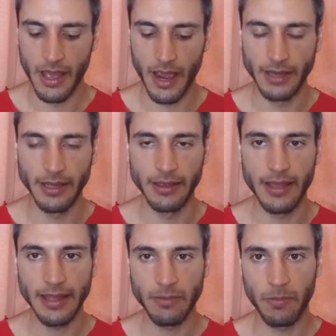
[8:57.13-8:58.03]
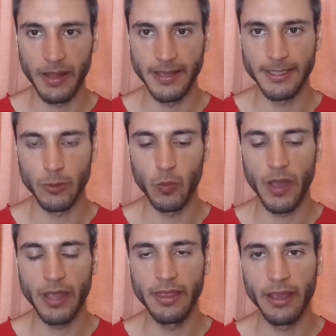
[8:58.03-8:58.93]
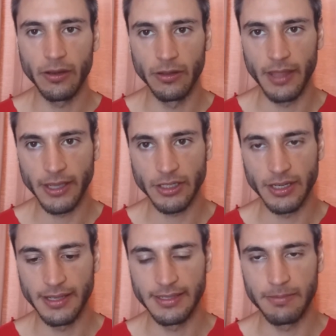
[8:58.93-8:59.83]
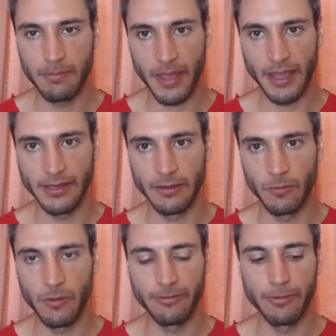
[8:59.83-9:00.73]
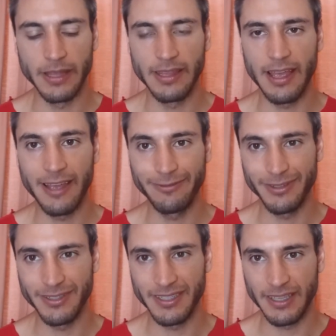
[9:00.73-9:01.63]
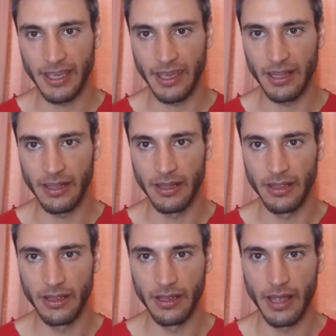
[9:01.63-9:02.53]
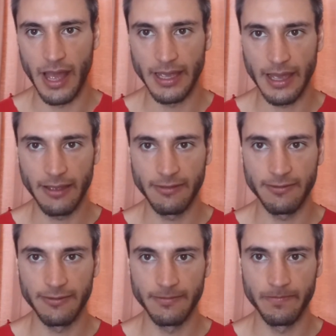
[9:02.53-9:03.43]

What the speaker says: And in that place, when the connection is made with whatever skill I have,